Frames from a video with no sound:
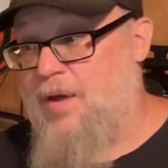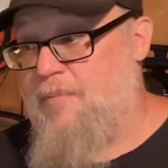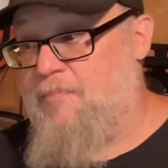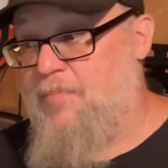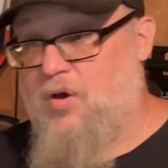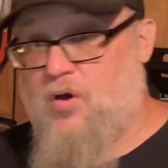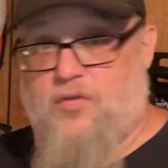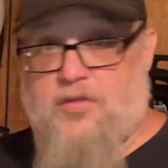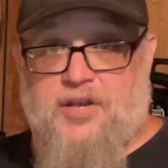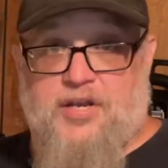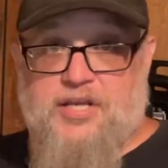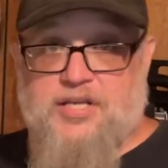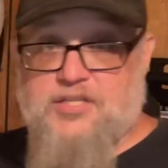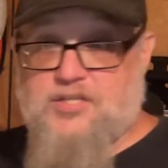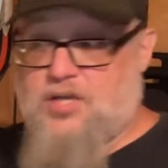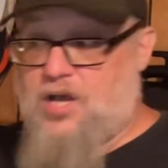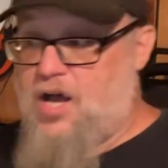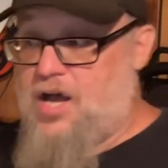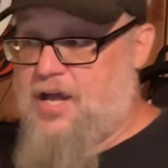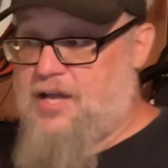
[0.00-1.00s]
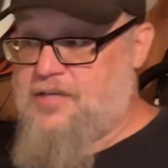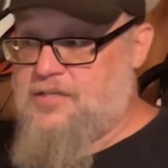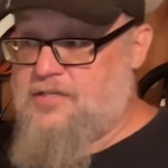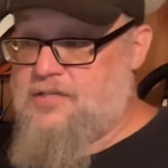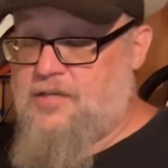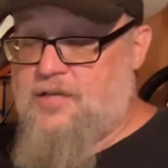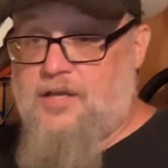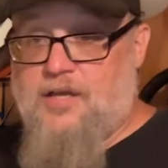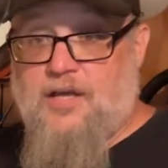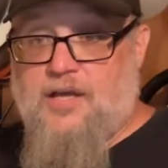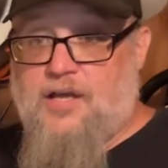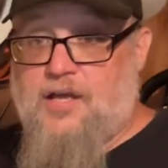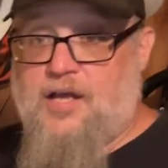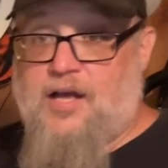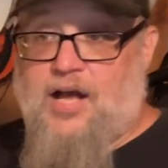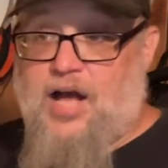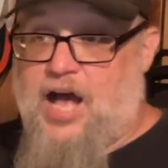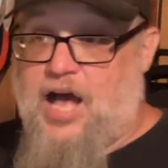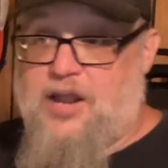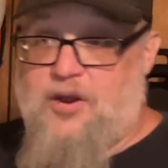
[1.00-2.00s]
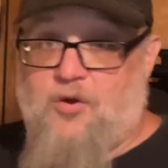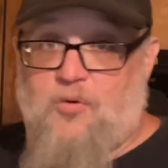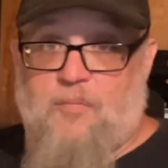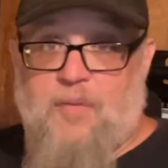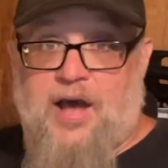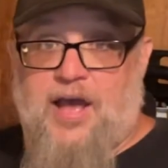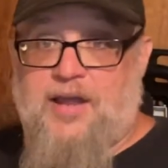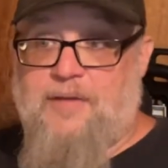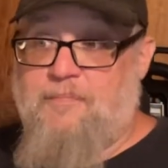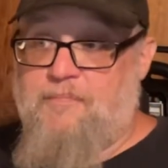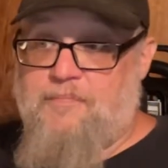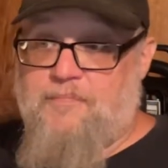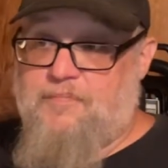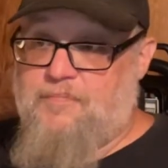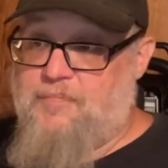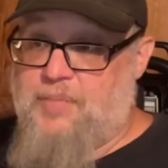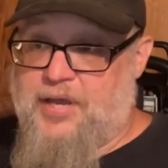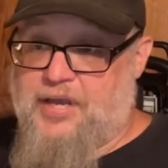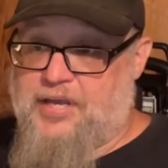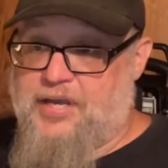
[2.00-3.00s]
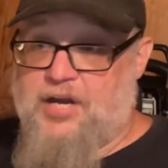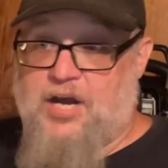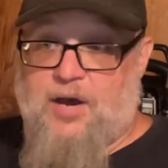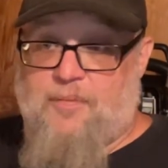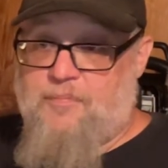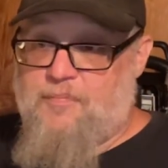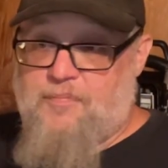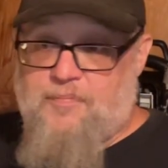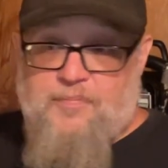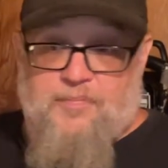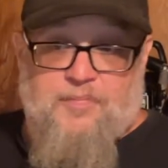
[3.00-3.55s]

I'm building these saws, I don't mind picking up,